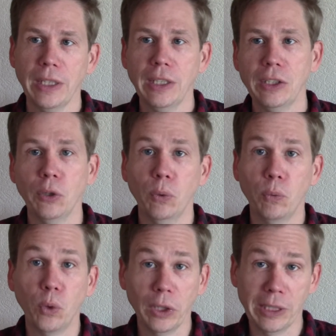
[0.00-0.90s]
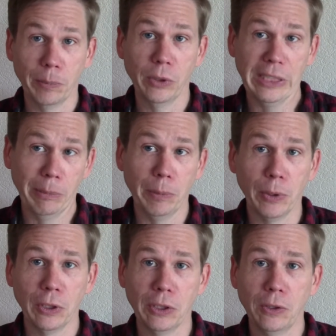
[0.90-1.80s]
So for example,
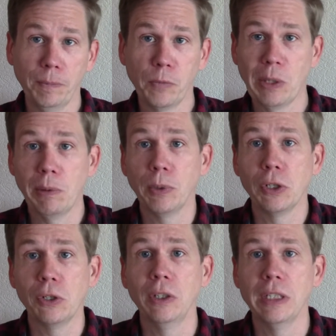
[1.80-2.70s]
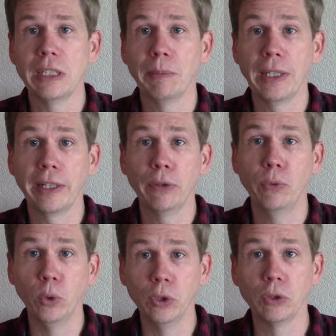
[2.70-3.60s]
semi-personal. Semi-personal is something like a
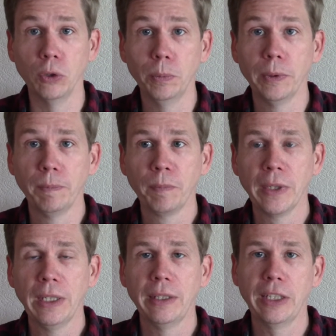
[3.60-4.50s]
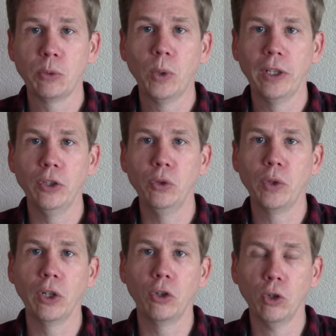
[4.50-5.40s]
focus group. That's where you've
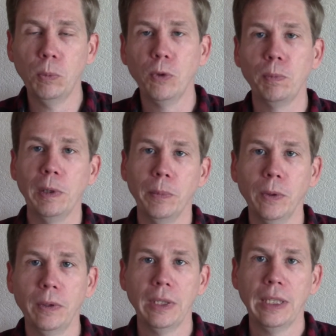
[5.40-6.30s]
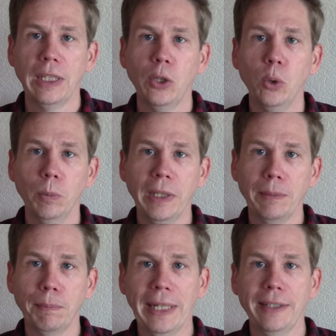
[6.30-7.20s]
got a group of people who are
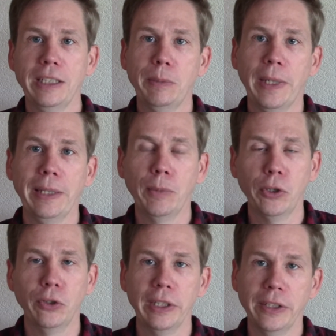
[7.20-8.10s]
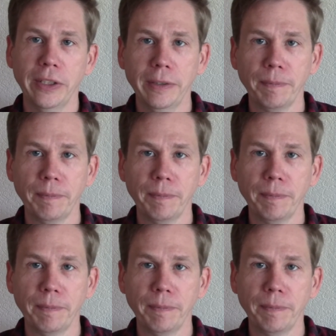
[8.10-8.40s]
being managed by a moderator,